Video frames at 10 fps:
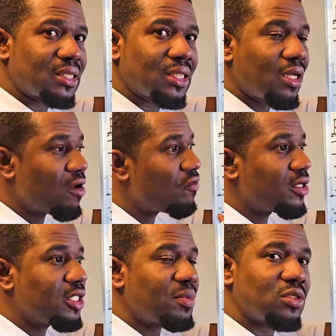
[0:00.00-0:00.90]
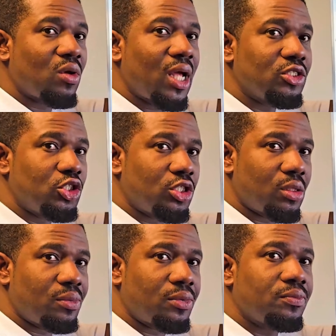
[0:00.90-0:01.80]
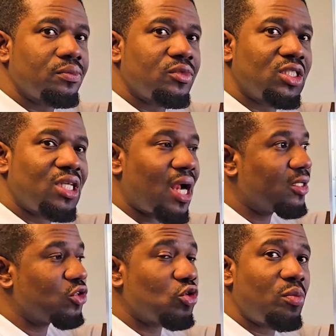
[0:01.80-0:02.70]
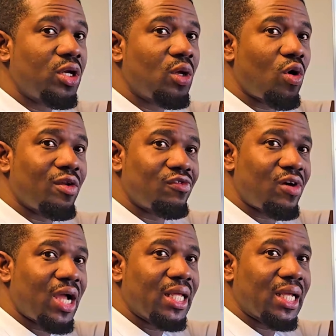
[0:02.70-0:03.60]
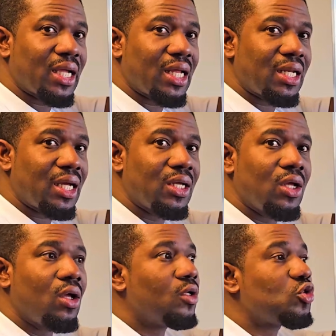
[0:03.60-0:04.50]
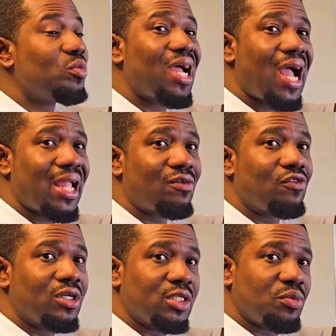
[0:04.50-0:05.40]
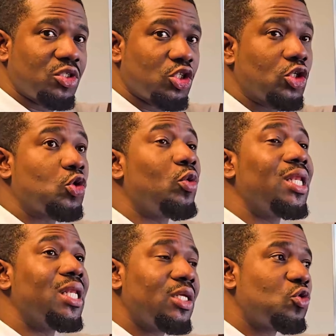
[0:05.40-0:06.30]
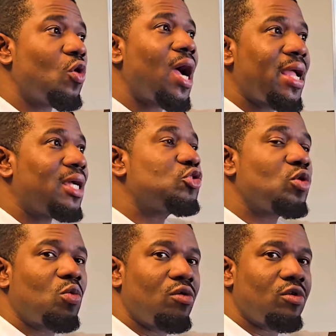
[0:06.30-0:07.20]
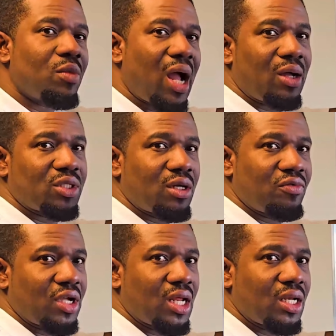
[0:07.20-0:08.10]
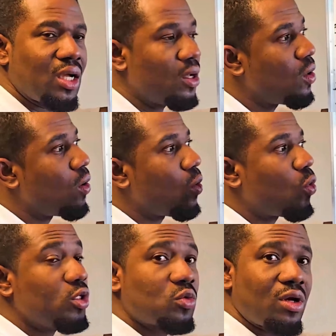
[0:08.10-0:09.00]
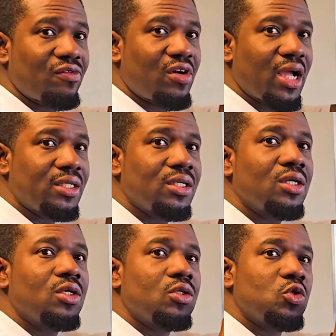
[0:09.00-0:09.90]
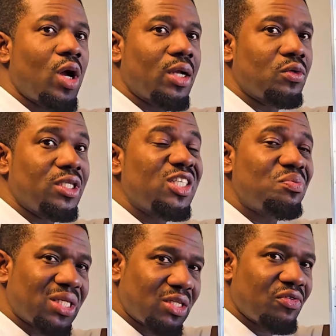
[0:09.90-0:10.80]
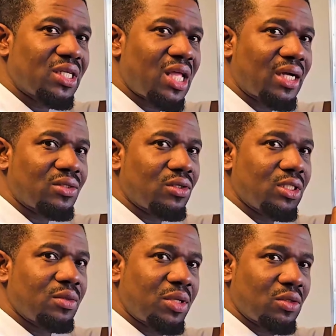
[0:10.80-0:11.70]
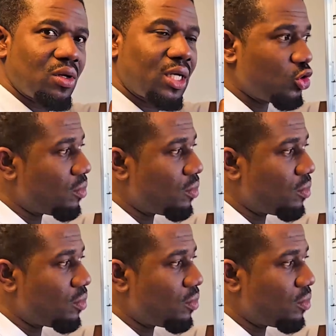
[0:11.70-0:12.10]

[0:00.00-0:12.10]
for this particular job, there is nobody qualified in Canada to be hired for this position. So we need to hire someone from outside of Canada who is qualified to handle this specific task or this particular job.